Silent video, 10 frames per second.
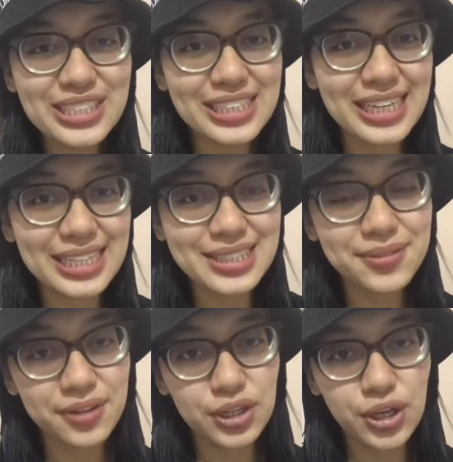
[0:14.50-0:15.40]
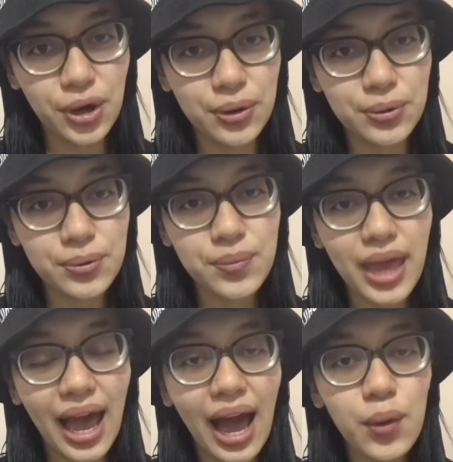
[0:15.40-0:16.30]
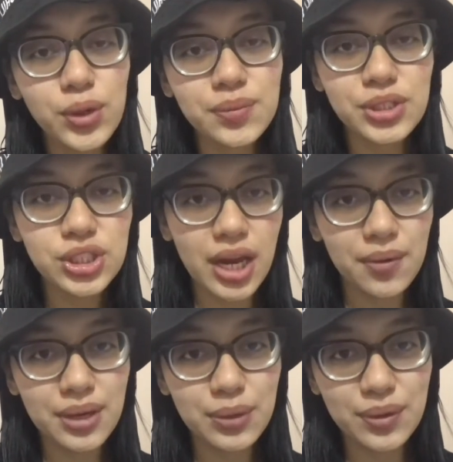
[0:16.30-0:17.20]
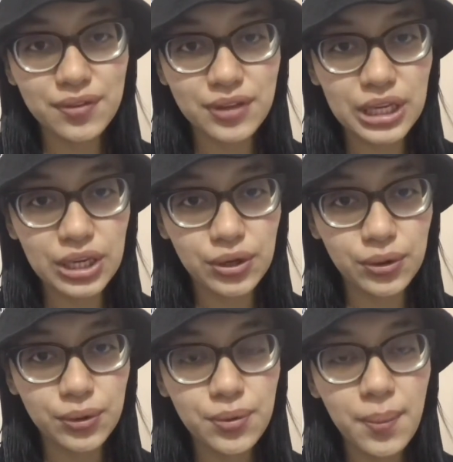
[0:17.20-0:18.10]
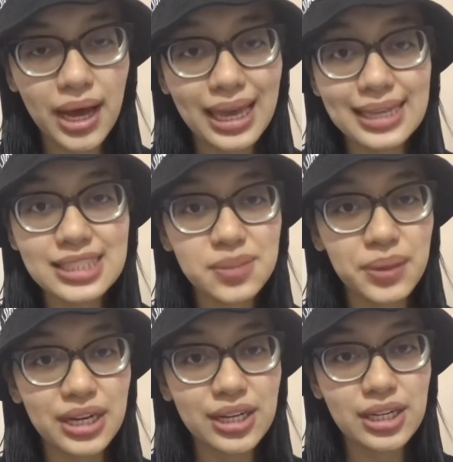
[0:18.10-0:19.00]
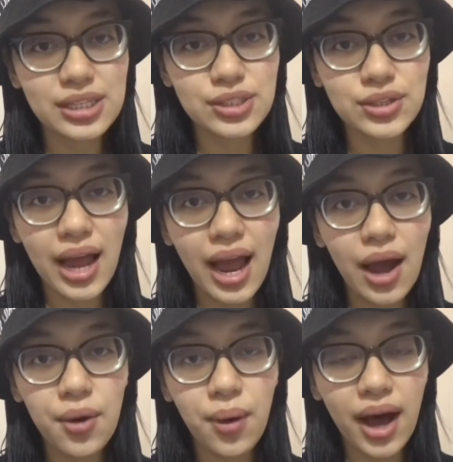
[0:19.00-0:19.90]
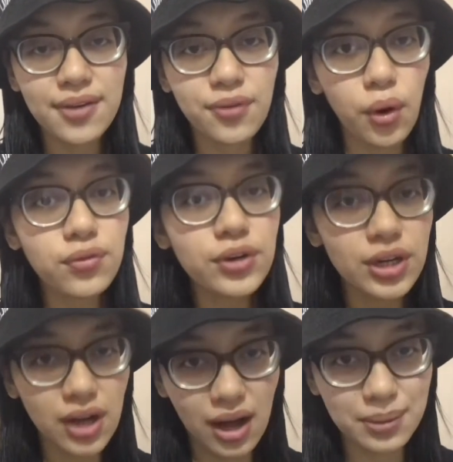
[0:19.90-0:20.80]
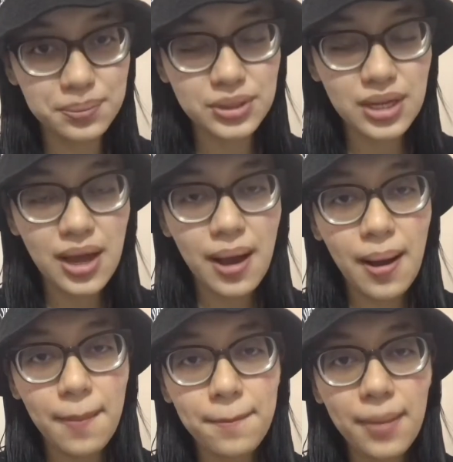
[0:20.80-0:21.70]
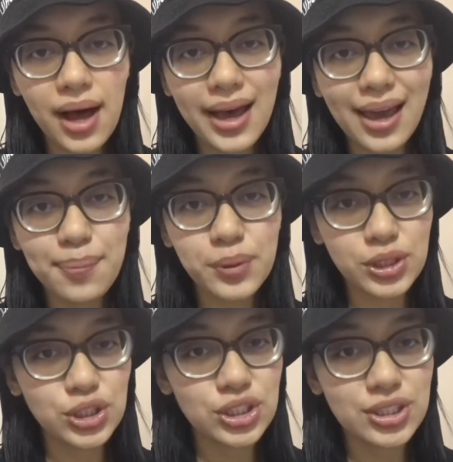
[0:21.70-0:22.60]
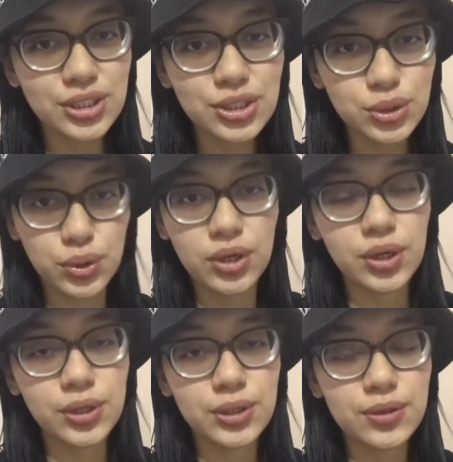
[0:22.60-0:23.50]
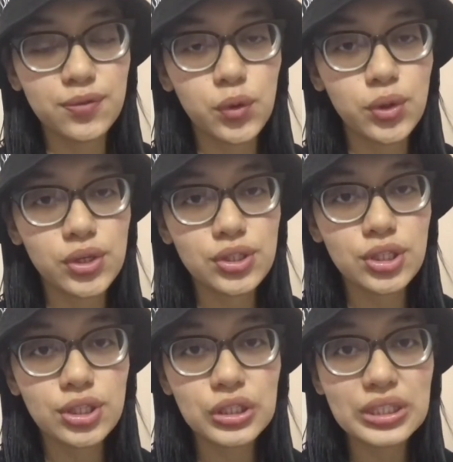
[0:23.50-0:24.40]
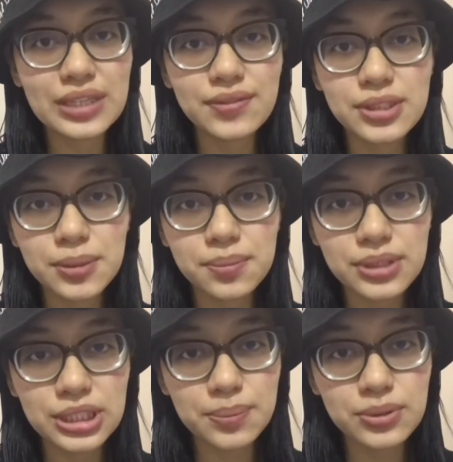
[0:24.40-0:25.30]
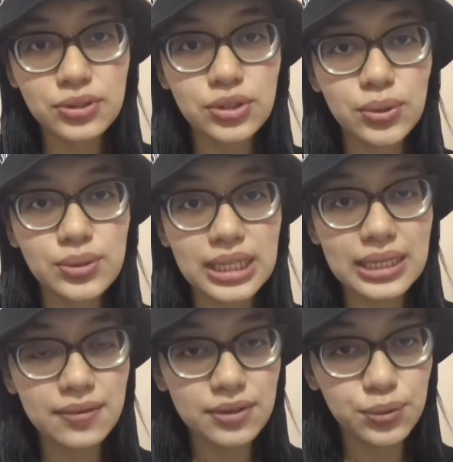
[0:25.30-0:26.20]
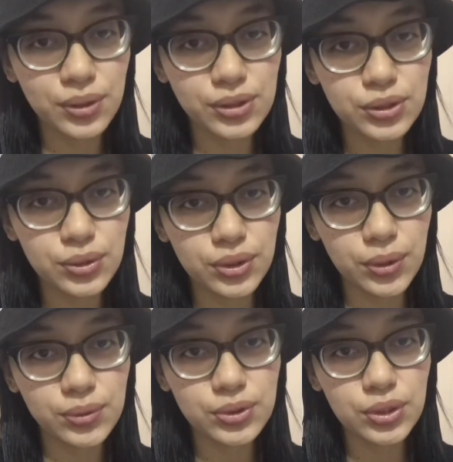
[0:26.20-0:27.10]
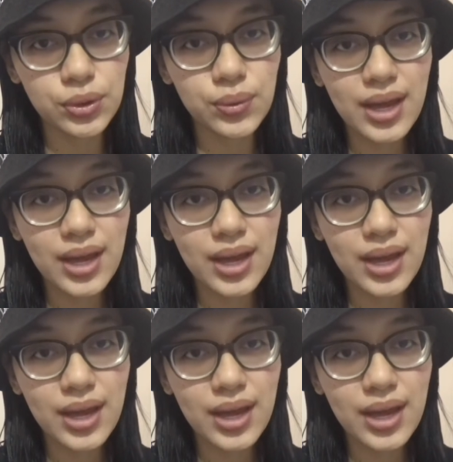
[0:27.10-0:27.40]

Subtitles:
today's video, I will be sharing with you my experience and how I've overcome my personal struggle, and of course to give some tips to those individuals who are also